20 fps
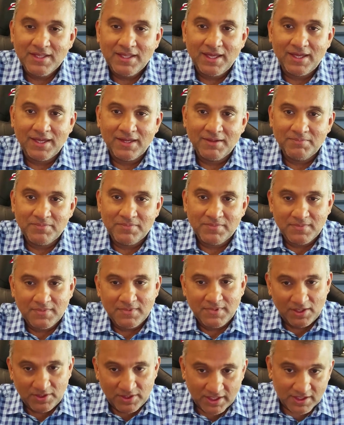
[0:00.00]

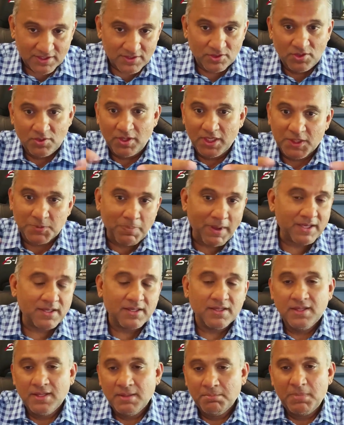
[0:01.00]
Yes, you expect
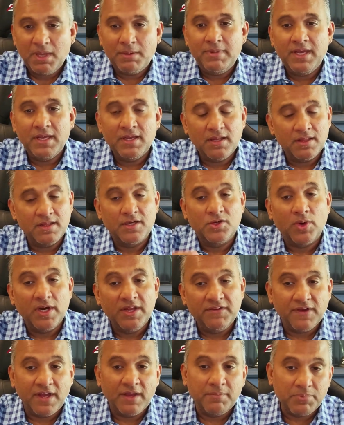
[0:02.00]
maybe another
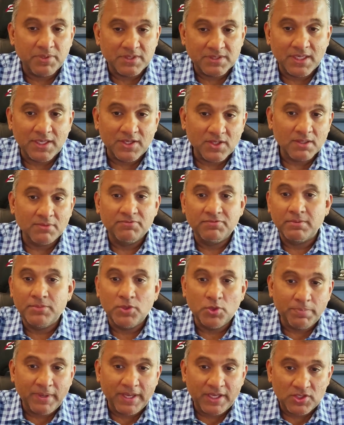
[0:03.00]
25% to come from
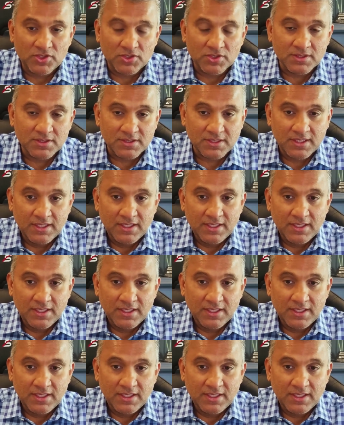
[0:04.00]
new patients.